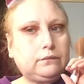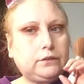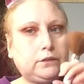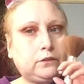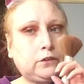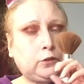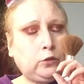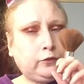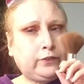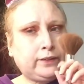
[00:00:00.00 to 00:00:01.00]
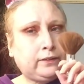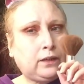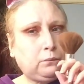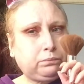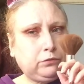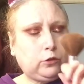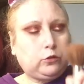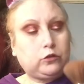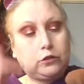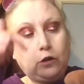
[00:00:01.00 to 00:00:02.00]
there's enough in that
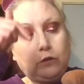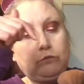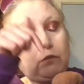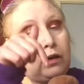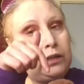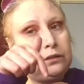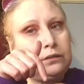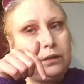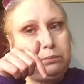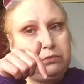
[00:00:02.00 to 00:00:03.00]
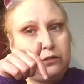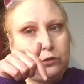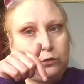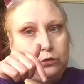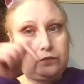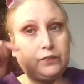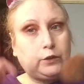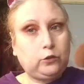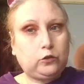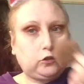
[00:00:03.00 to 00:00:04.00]
brush gone right into the bristles for
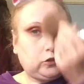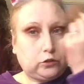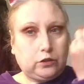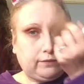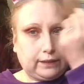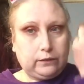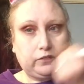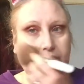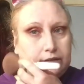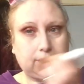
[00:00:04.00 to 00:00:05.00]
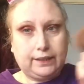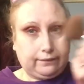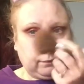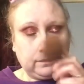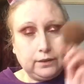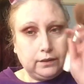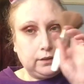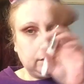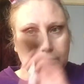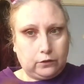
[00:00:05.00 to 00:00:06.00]
you to just go around your face again.
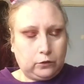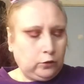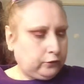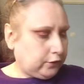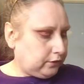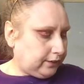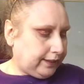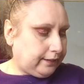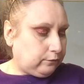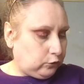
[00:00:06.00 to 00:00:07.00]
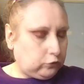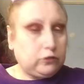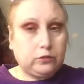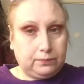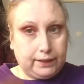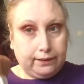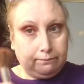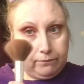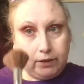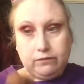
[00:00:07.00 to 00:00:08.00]
There's enough on there. Trust me,
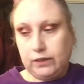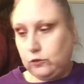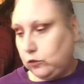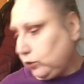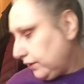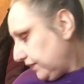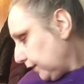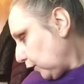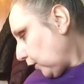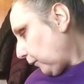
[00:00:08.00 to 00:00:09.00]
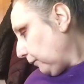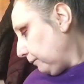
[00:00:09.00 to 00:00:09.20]
there is. You give it a go.